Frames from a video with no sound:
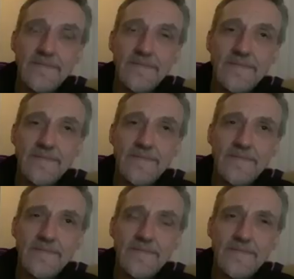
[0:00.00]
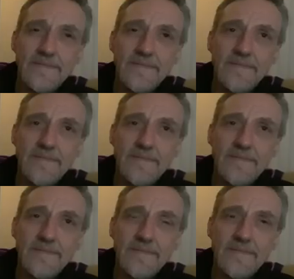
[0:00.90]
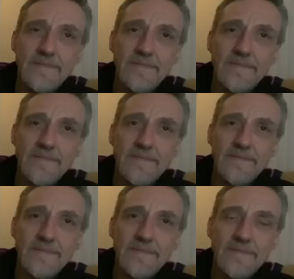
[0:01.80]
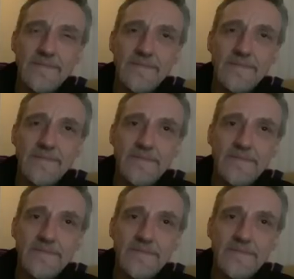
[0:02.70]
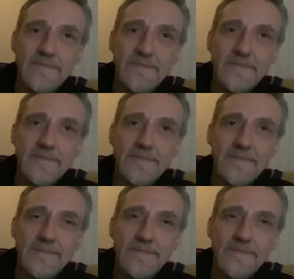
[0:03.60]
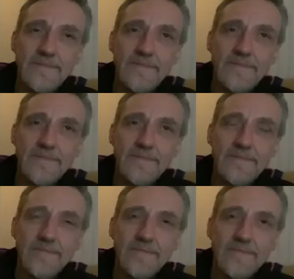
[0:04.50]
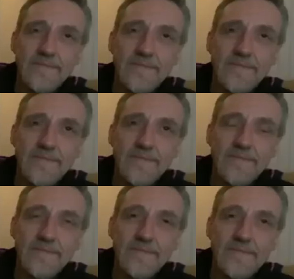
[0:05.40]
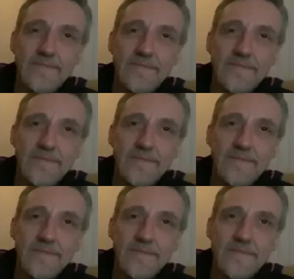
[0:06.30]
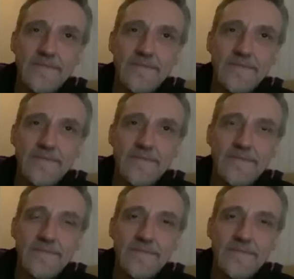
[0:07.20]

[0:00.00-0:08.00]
No words are spoken by the person on screen.